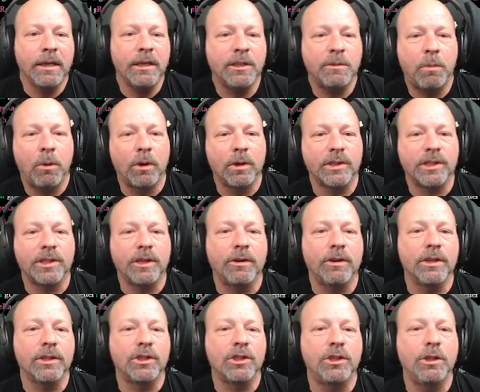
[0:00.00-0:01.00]
Esports
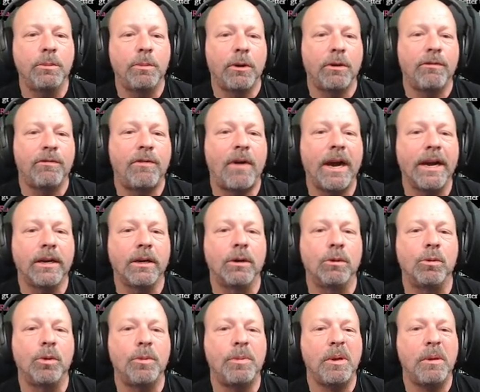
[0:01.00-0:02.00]
Series Super
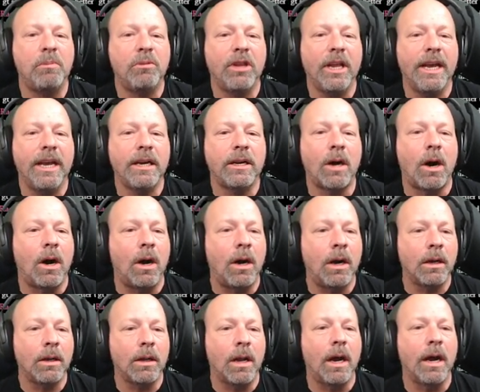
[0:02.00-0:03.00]
Final will be played
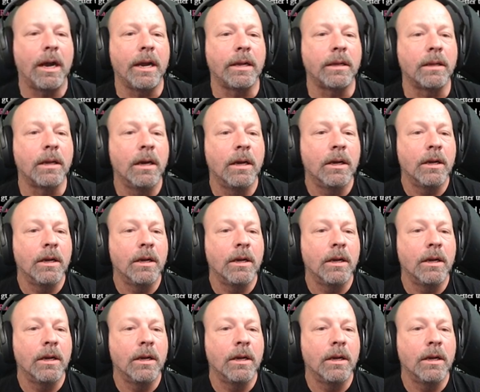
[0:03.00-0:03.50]
online.